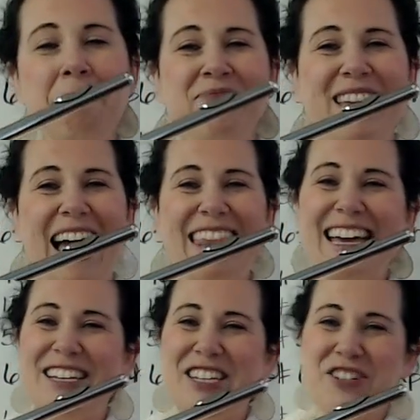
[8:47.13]
I'd
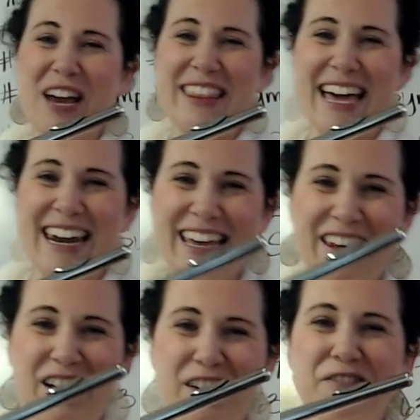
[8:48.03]
like to try that again on